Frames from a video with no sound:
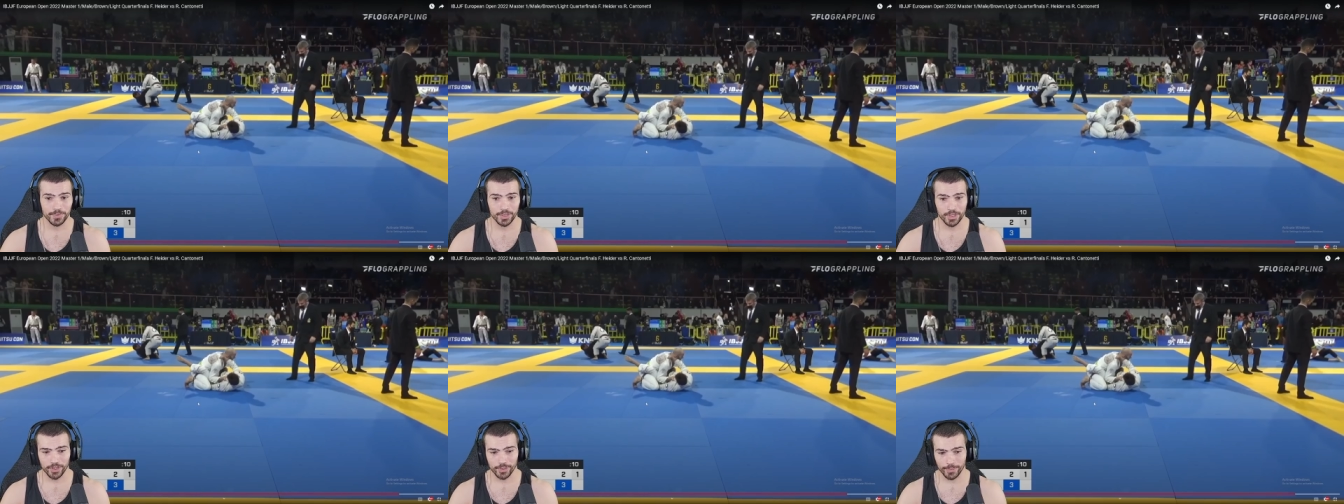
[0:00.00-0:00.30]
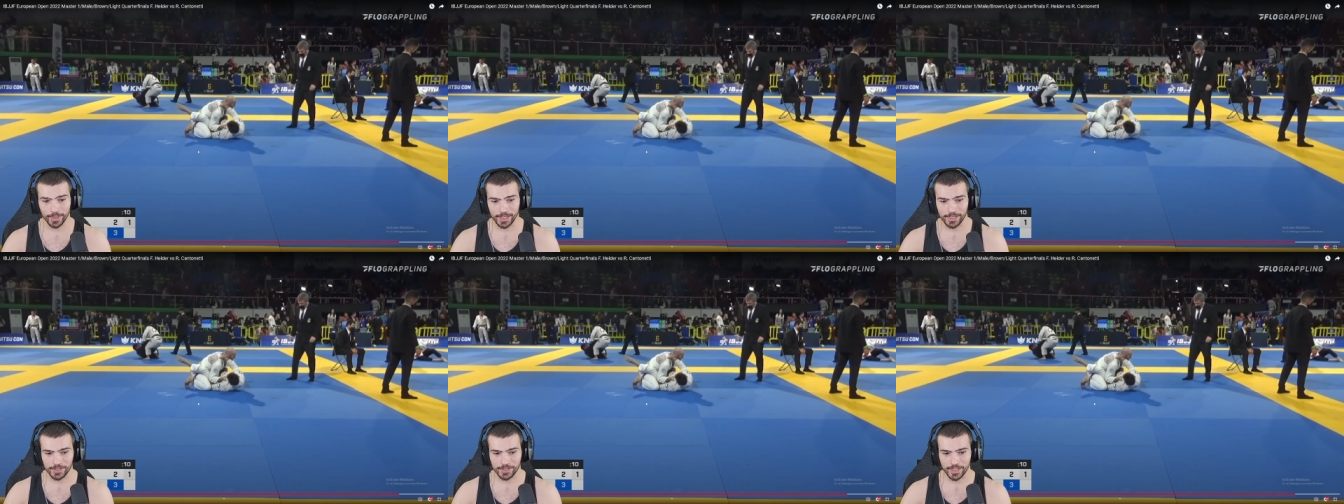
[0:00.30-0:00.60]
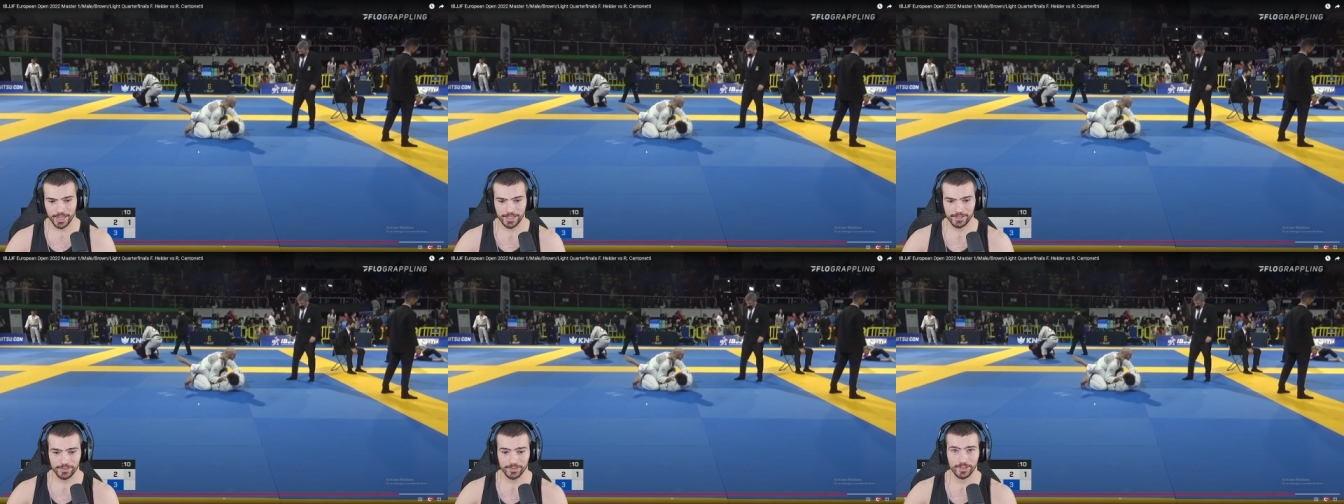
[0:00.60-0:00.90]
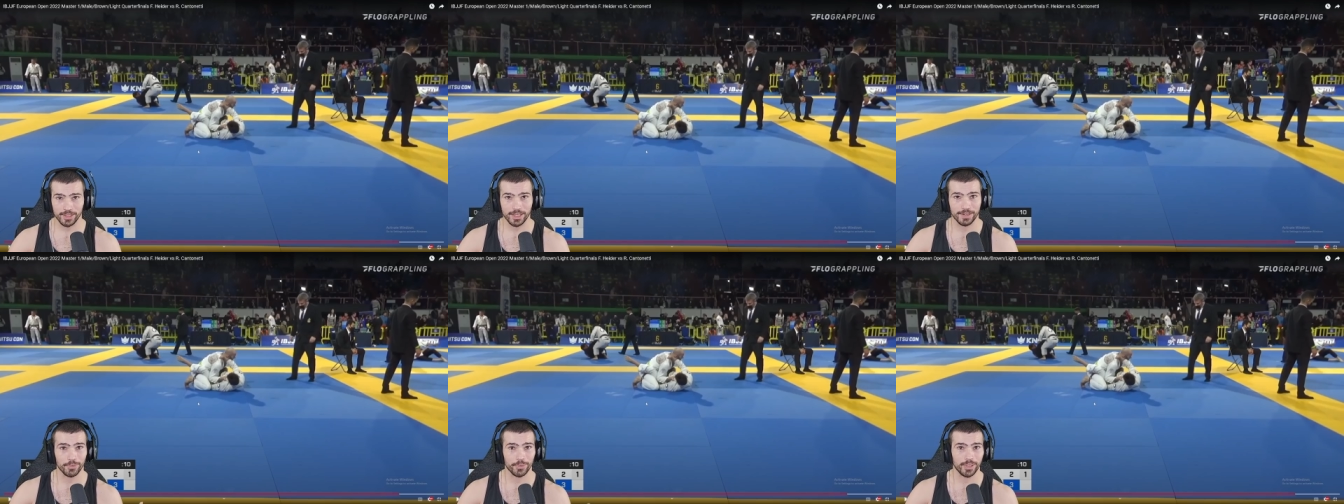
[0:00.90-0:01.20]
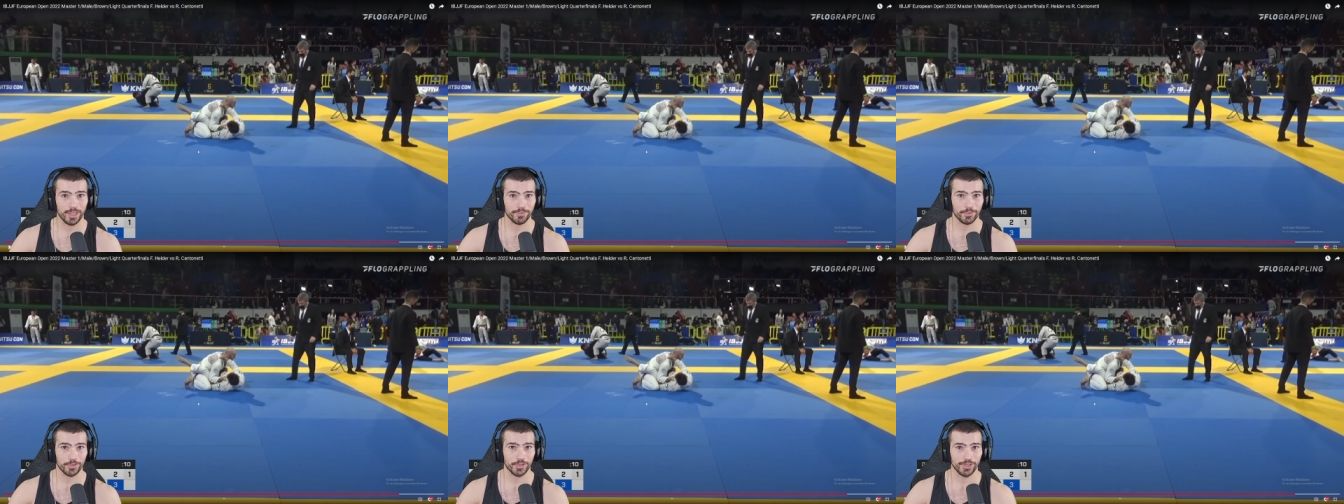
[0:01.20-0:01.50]
Otherwise, guys,
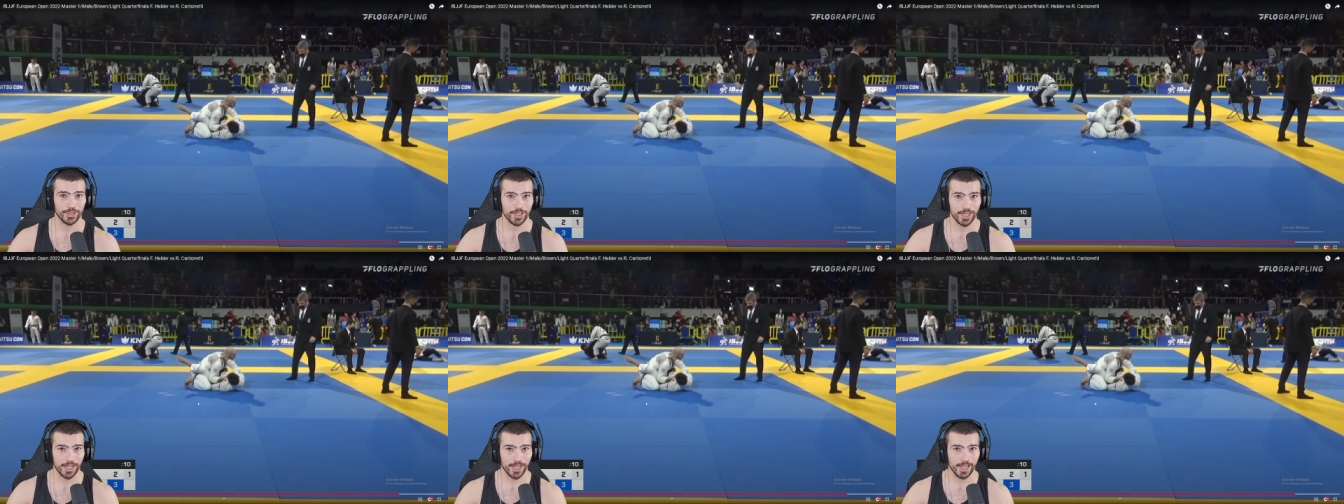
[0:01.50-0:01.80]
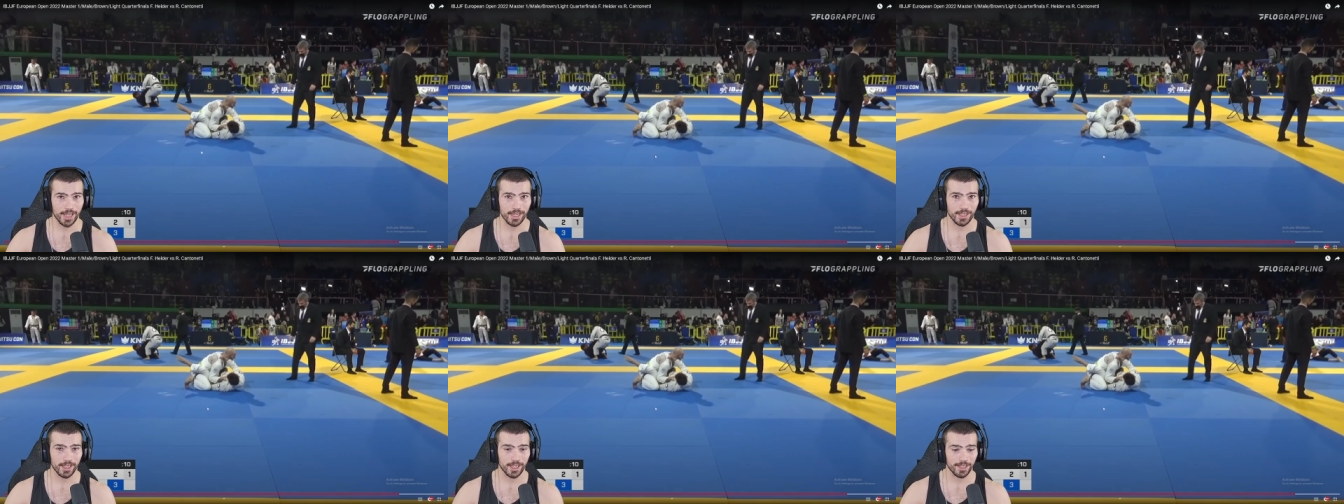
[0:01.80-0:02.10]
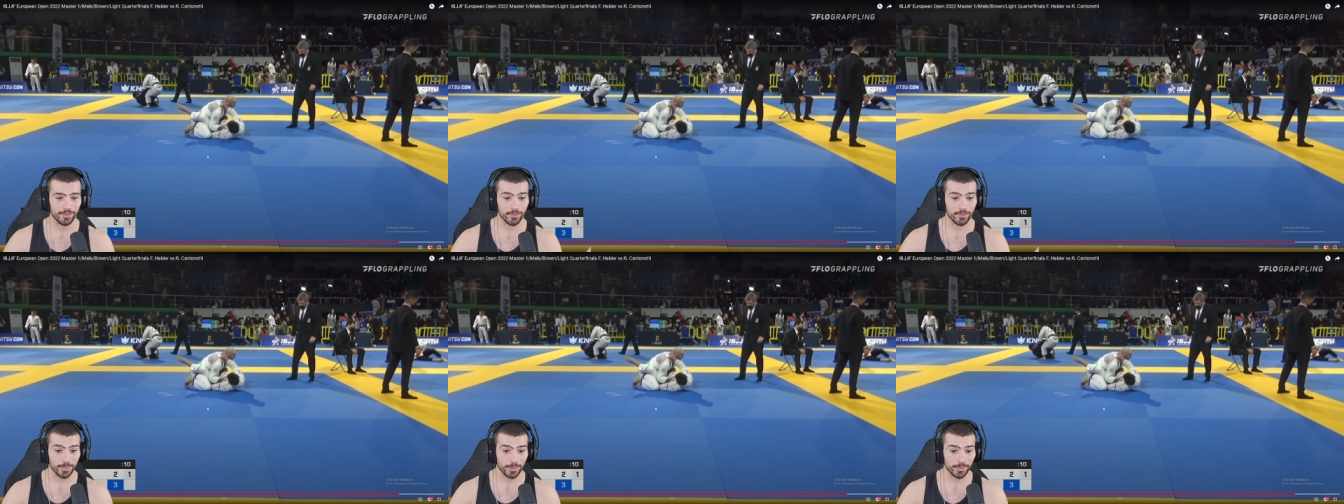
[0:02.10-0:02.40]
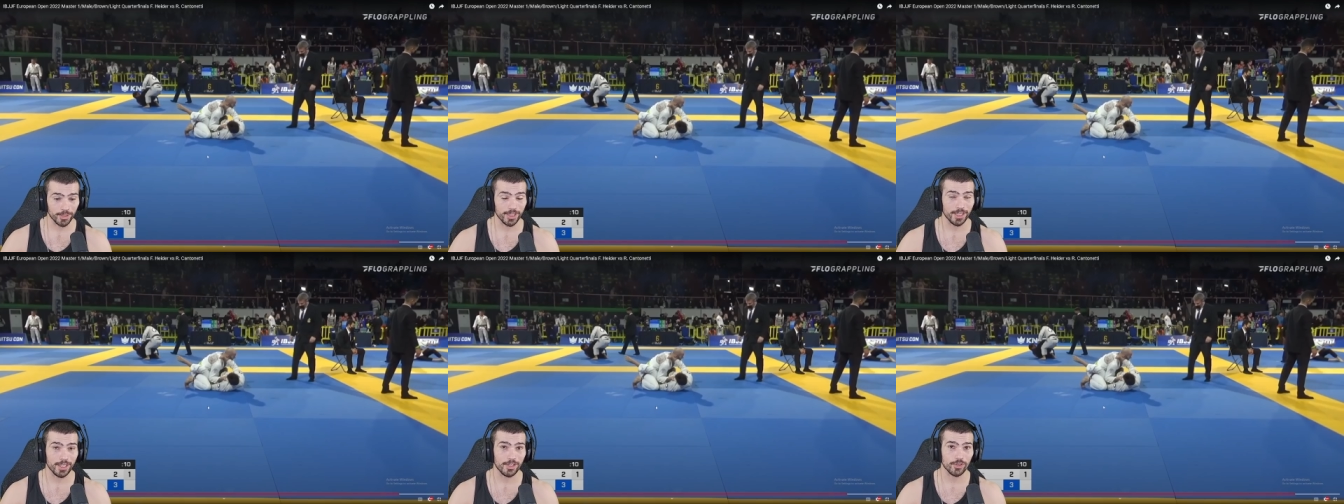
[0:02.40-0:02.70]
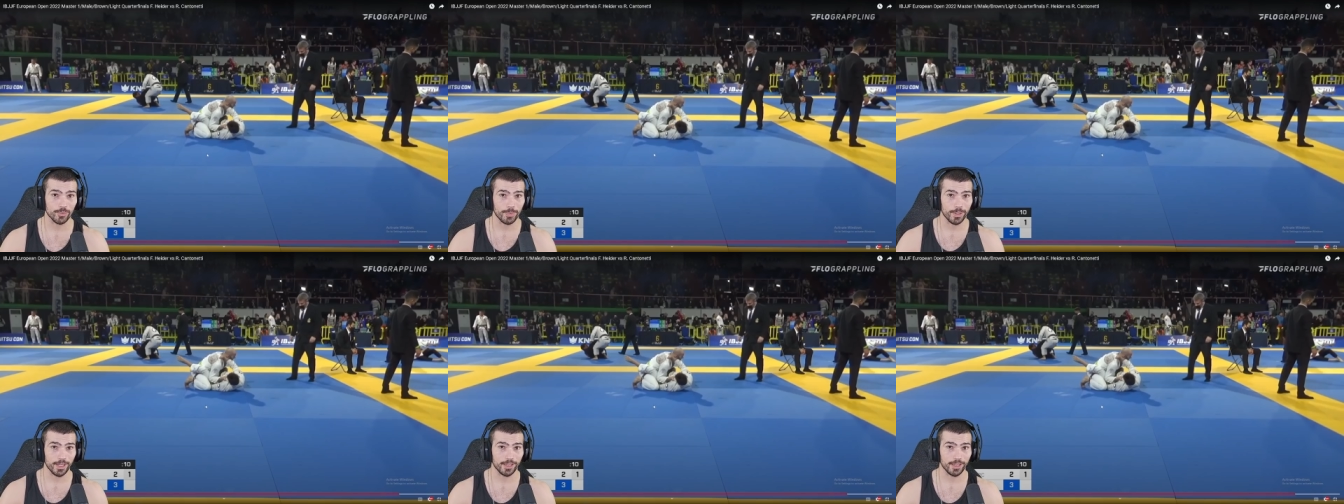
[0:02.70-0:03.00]
everyone have a good day, and remember to eat
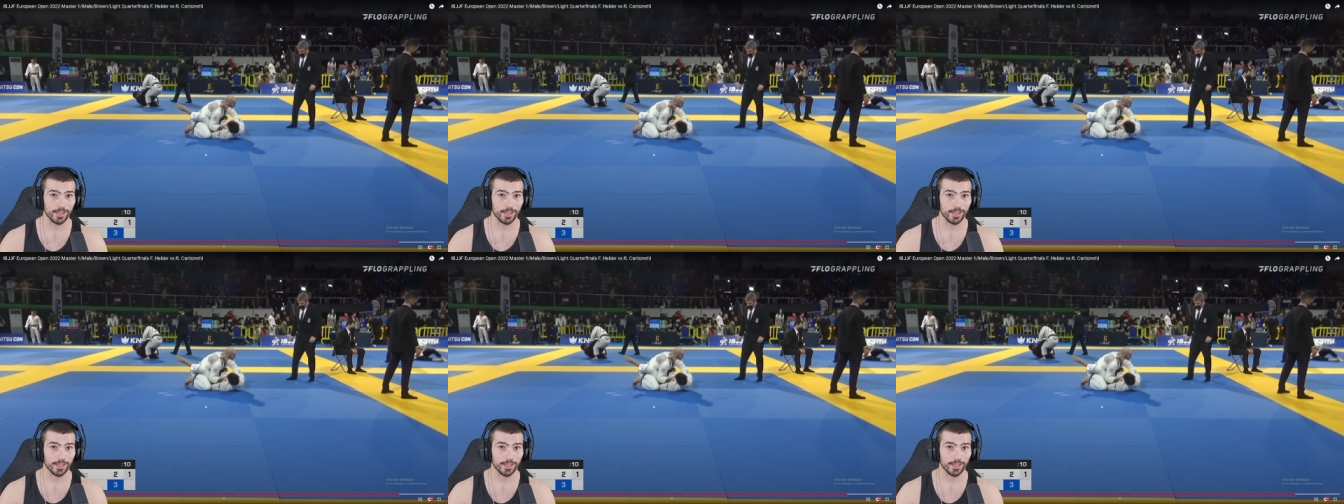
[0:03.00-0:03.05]
your Panda